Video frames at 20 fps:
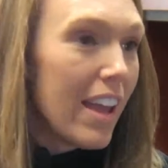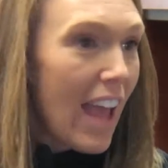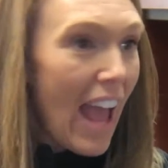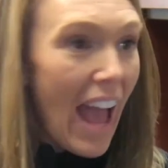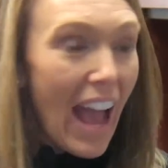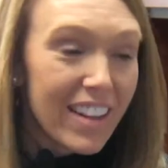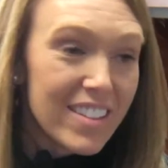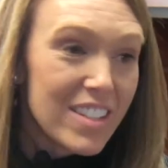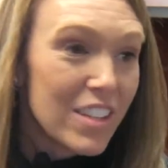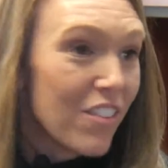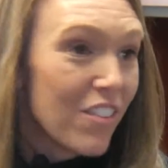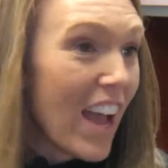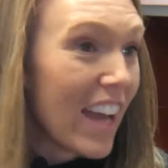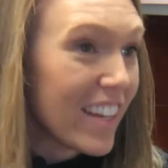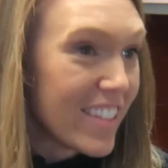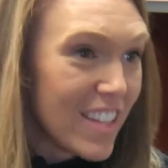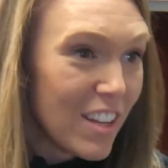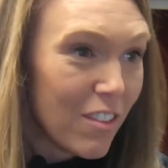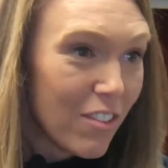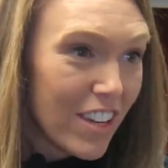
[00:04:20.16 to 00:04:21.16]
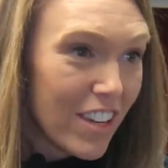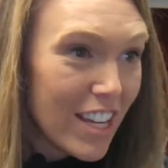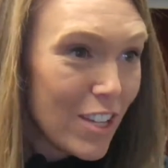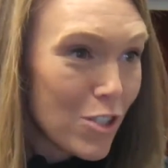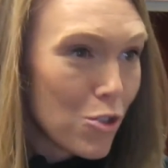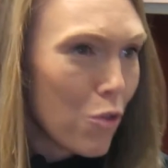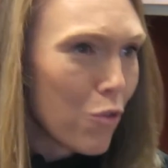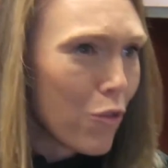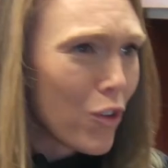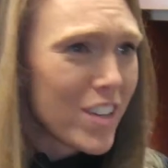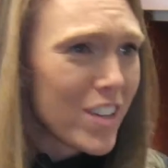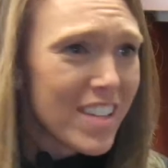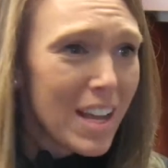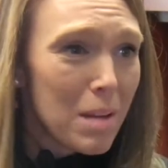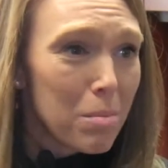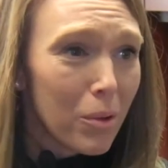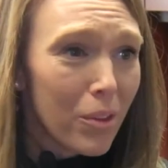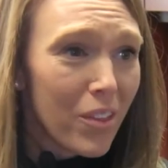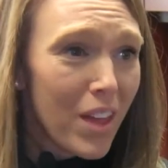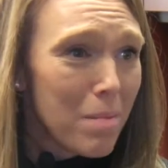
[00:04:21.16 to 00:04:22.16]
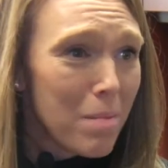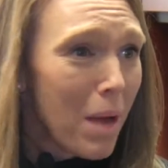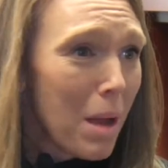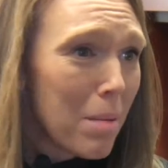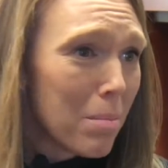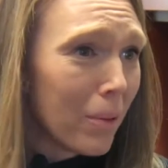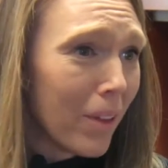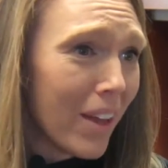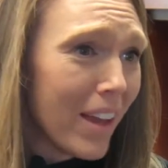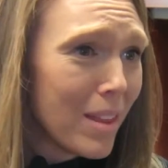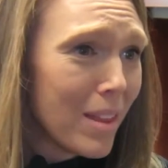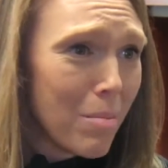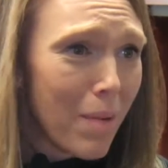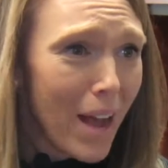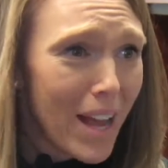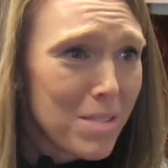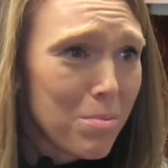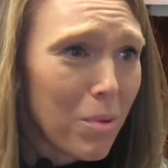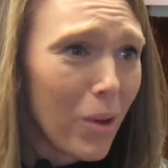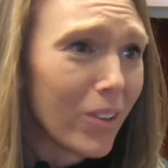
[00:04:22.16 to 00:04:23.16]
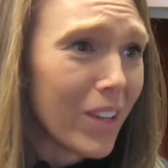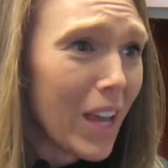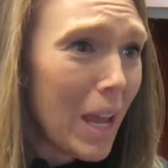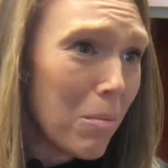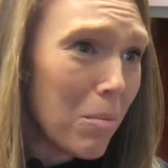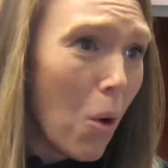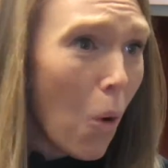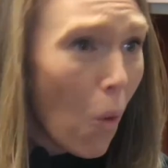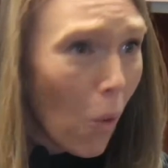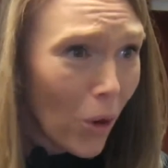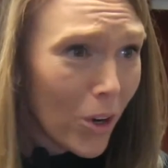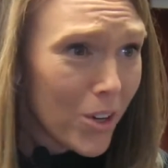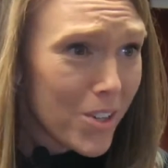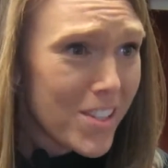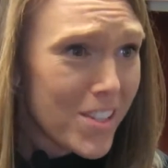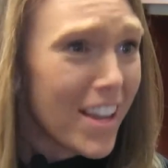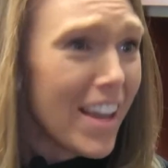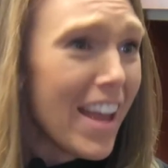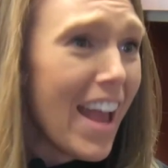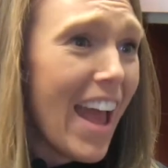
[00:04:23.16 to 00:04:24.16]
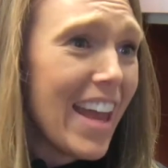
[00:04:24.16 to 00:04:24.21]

active activities. So for example, they might play the basketball game horse,